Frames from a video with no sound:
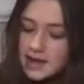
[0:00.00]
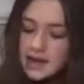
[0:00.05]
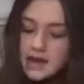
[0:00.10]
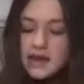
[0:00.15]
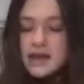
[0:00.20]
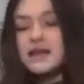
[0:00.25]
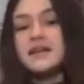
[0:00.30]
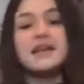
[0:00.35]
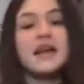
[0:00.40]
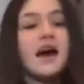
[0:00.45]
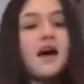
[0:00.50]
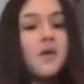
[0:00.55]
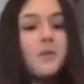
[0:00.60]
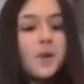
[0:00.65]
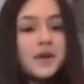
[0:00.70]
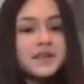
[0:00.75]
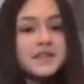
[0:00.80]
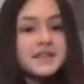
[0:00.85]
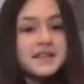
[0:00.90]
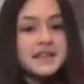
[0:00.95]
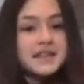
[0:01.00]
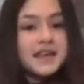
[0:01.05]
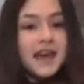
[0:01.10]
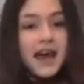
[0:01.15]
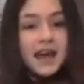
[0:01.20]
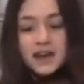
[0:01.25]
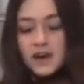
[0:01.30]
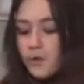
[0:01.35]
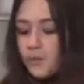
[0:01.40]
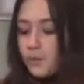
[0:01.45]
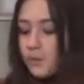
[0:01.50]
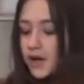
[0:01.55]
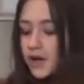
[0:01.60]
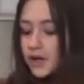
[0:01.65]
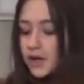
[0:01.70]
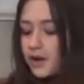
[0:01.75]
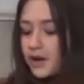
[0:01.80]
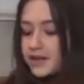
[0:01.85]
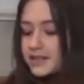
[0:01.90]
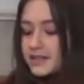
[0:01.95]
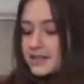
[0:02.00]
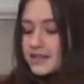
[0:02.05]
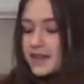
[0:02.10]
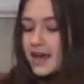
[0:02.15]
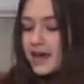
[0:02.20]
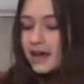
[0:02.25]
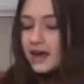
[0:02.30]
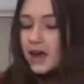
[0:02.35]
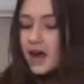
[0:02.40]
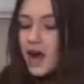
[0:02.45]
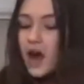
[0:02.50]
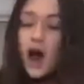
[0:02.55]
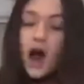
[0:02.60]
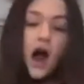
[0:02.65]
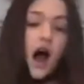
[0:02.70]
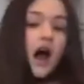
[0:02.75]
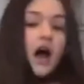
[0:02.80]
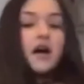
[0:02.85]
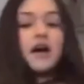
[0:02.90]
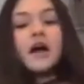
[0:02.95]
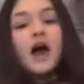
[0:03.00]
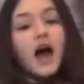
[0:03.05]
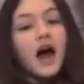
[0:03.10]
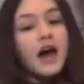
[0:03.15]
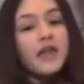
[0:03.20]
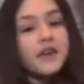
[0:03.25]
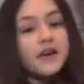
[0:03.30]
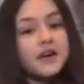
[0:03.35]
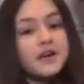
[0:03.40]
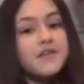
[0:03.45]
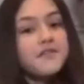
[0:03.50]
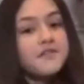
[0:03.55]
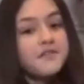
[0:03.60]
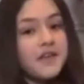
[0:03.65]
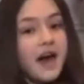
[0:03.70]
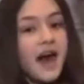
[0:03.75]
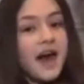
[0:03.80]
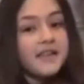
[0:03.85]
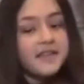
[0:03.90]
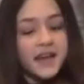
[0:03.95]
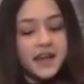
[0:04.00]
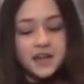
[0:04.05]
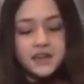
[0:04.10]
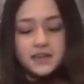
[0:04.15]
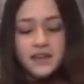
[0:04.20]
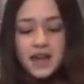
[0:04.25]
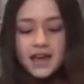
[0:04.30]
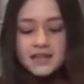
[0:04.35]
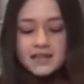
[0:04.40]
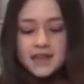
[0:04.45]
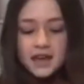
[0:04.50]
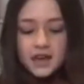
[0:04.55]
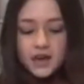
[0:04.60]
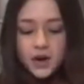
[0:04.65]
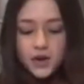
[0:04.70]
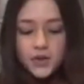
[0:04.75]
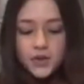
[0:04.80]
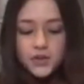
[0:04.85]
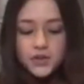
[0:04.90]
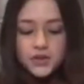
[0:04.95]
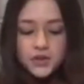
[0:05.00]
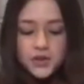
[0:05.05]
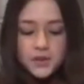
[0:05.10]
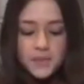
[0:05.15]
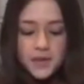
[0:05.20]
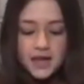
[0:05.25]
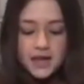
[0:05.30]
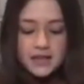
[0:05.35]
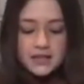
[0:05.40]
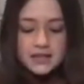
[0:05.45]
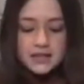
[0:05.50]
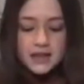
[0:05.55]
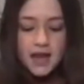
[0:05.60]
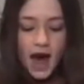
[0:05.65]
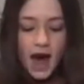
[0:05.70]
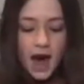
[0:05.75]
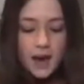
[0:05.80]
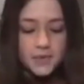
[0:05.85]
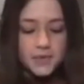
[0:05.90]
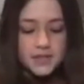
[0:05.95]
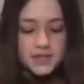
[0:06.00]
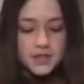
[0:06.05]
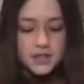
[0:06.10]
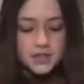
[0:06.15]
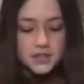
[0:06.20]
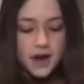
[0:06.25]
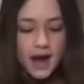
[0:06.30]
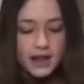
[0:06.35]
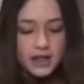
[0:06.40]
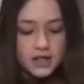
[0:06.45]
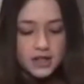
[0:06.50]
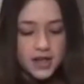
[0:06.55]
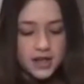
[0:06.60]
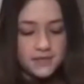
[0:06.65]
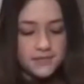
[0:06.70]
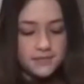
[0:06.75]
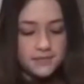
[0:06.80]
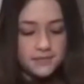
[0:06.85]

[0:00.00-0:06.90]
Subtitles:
Now, once again, we're going to take our other flat lanyard lace and go through the beads the opposite direction.